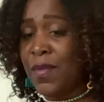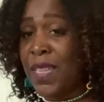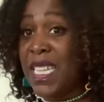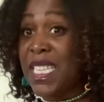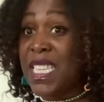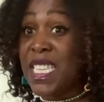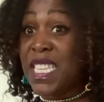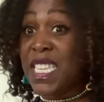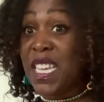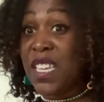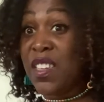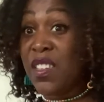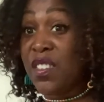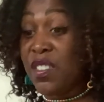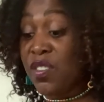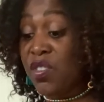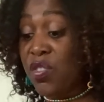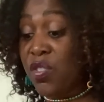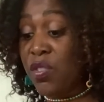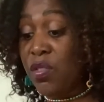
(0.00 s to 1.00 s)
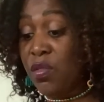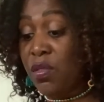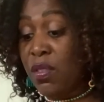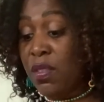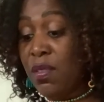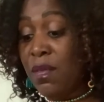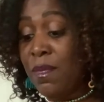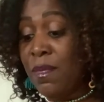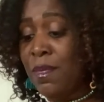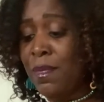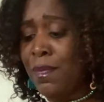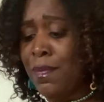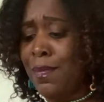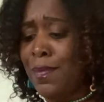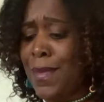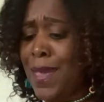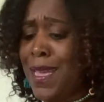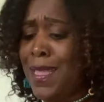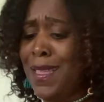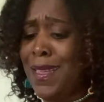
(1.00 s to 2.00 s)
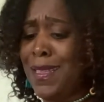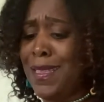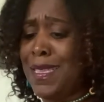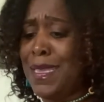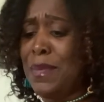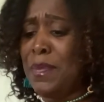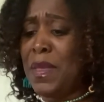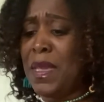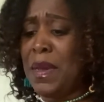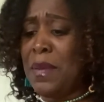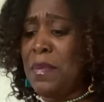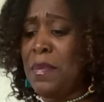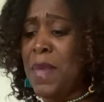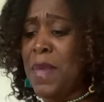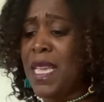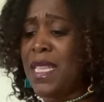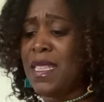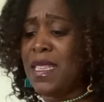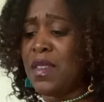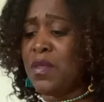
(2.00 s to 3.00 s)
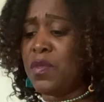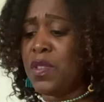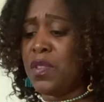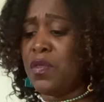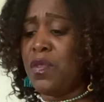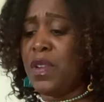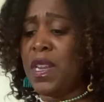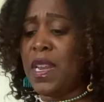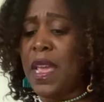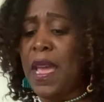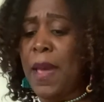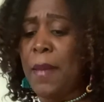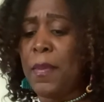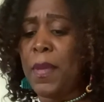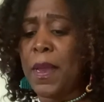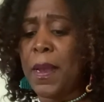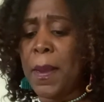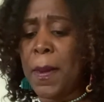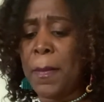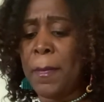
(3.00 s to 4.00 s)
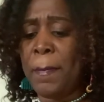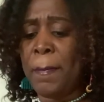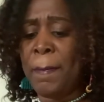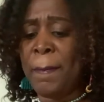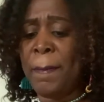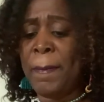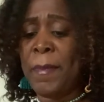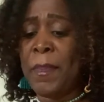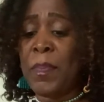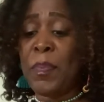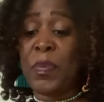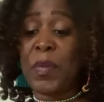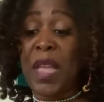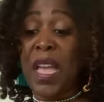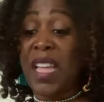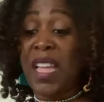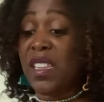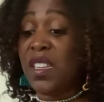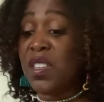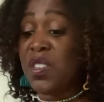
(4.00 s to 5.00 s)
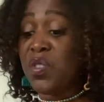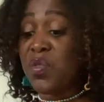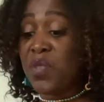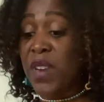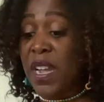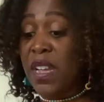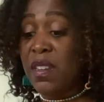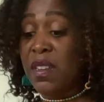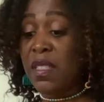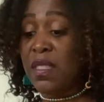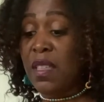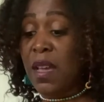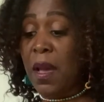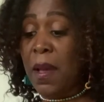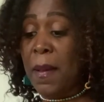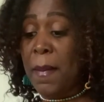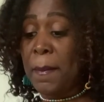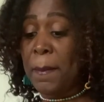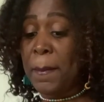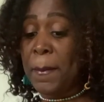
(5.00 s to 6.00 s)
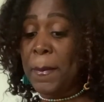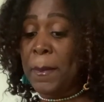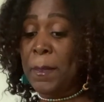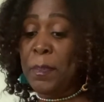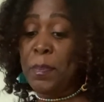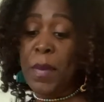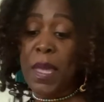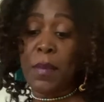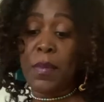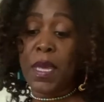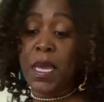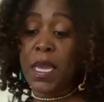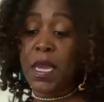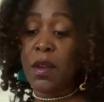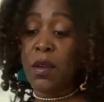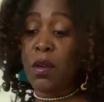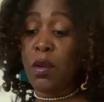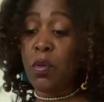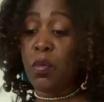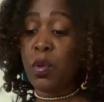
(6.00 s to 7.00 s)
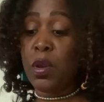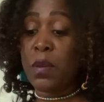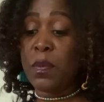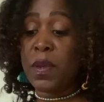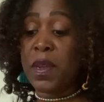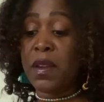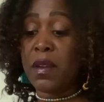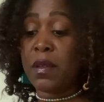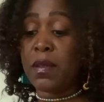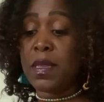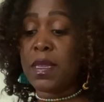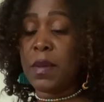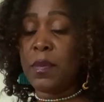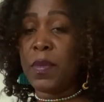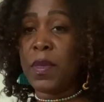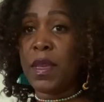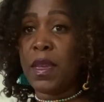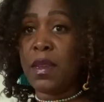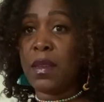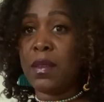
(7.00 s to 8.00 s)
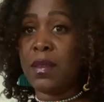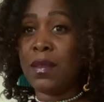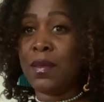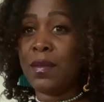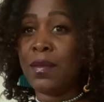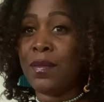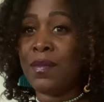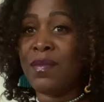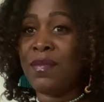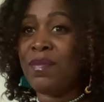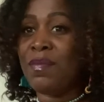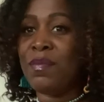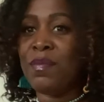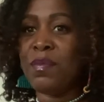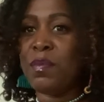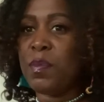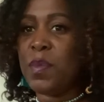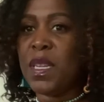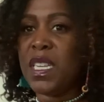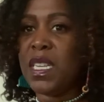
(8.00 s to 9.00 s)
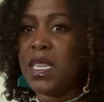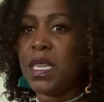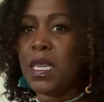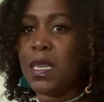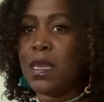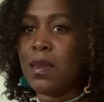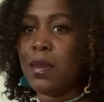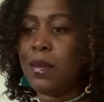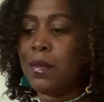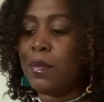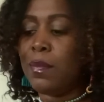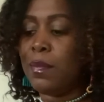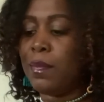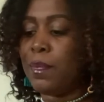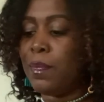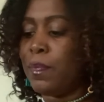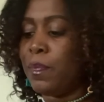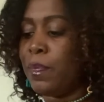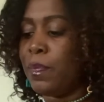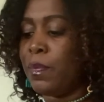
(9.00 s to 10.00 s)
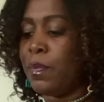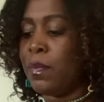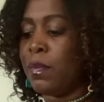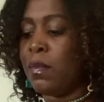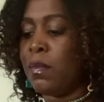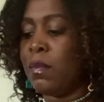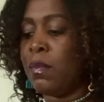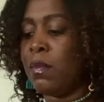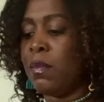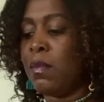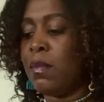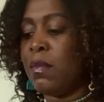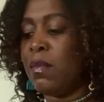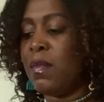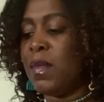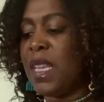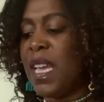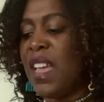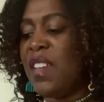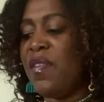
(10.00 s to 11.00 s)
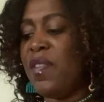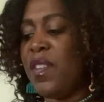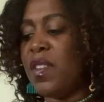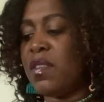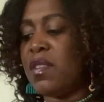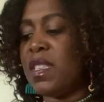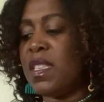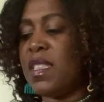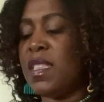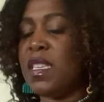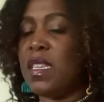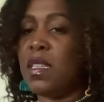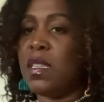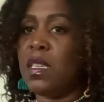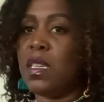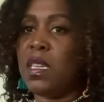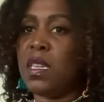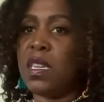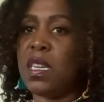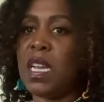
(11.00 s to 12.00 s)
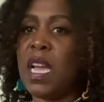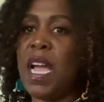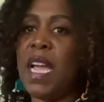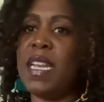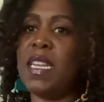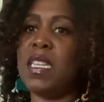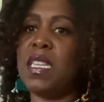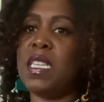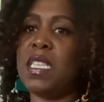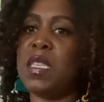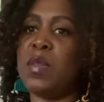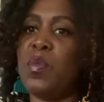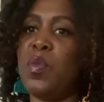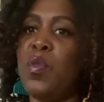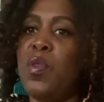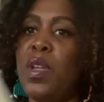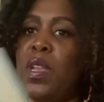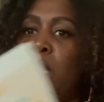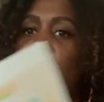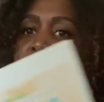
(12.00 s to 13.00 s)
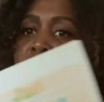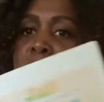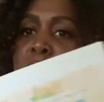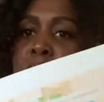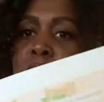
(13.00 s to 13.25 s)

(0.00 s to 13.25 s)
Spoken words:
To tell you the truth, I thought something amazing was going to happen. I looked around and thought maybe a hero would appear or something, but he didn't. I felt silly and kind of disappointed.